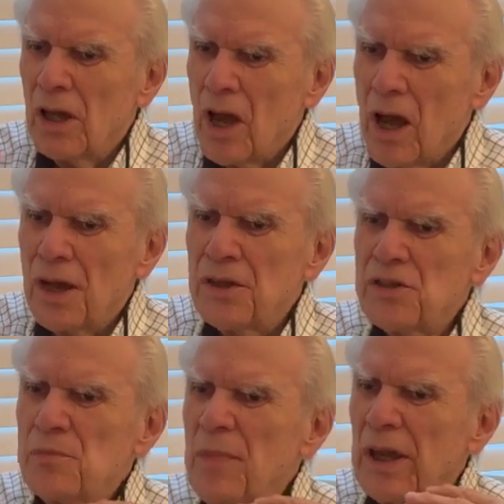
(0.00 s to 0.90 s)
God
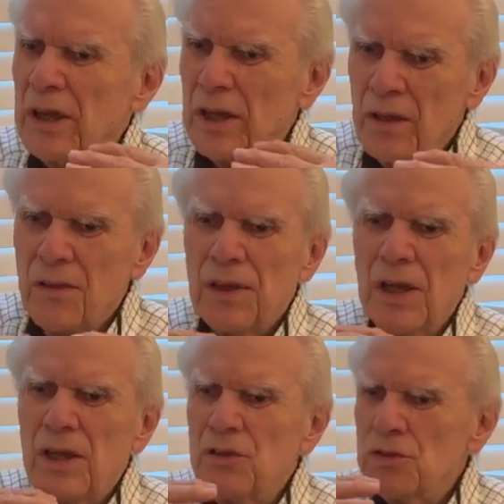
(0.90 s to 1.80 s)
is making
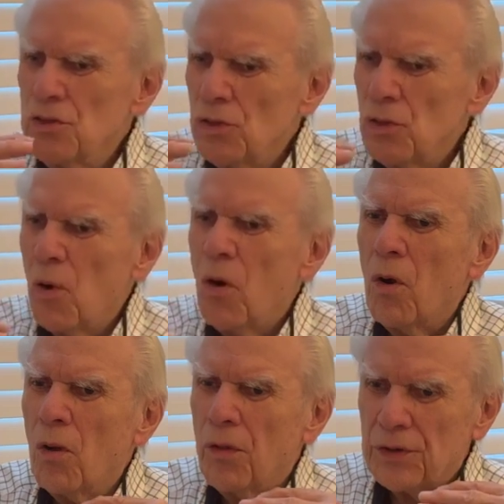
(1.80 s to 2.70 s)
things new
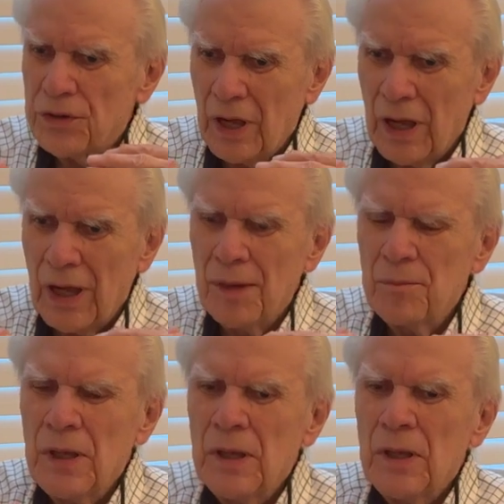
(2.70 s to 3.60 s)
all the time,
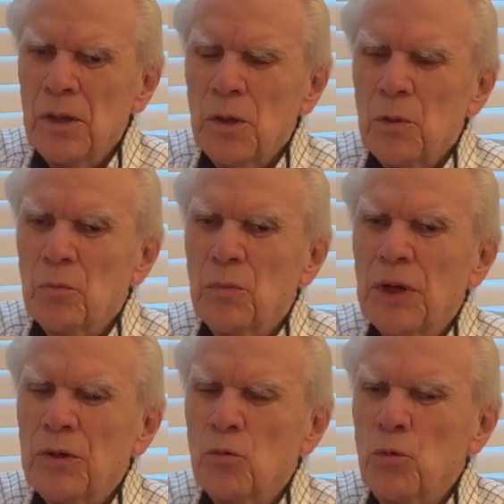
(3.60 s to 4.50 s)

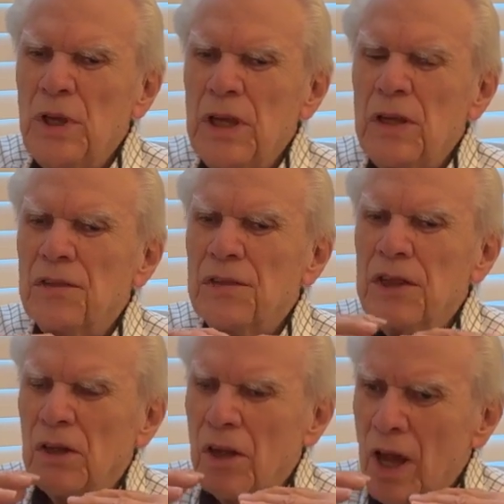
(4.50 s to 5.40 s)
but we
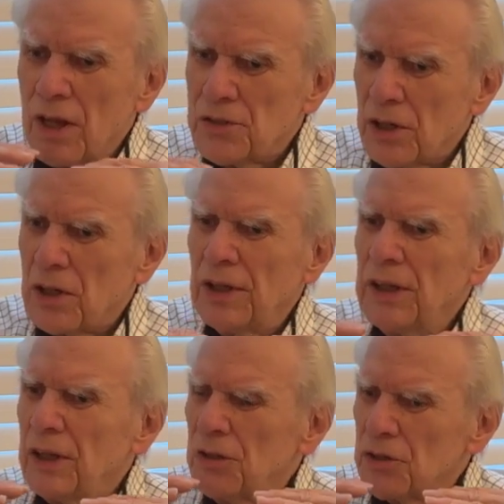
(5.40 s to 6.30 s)

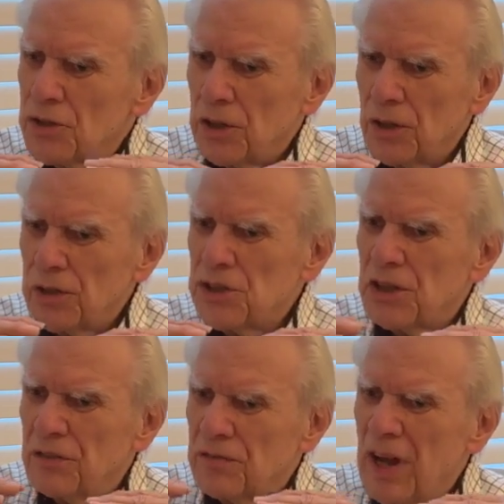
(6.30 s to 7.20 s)
theologically in the church
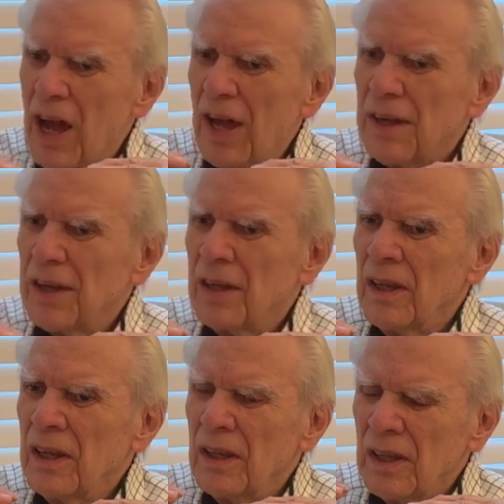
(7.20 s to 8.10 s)
have not
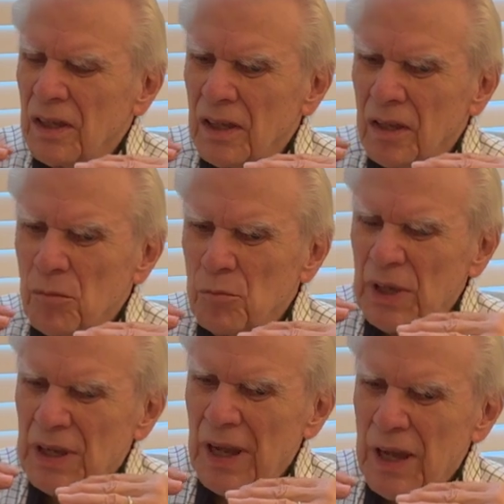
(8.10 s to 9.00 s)

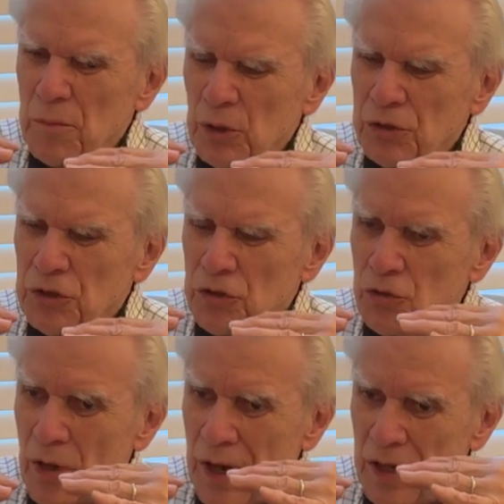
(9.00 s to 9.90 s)
been able to
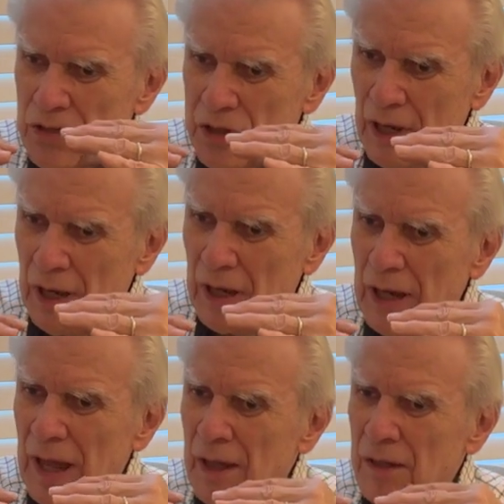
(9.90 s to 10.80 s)
translate
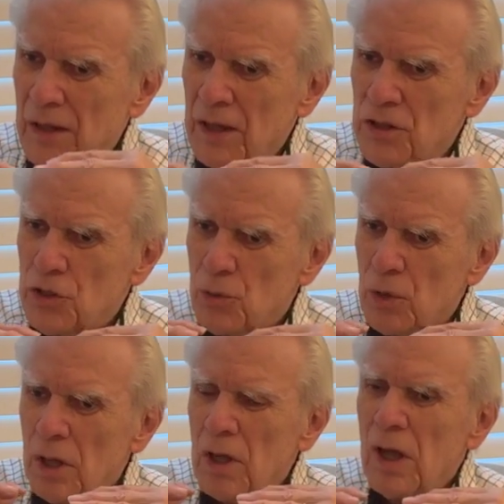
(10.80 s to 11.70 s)
that into
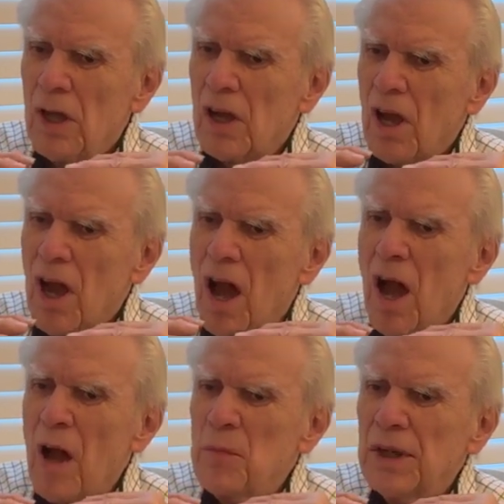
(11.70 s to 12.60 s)
a
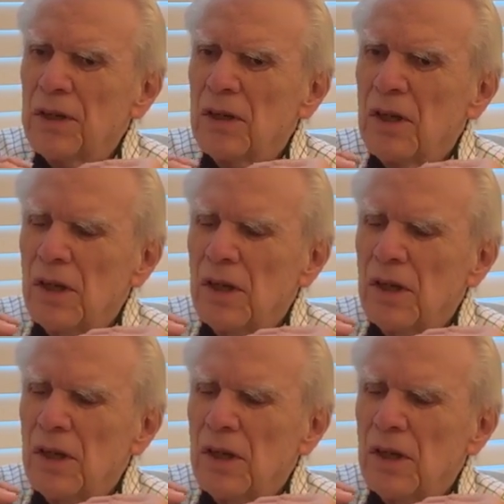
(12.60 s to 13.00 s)
common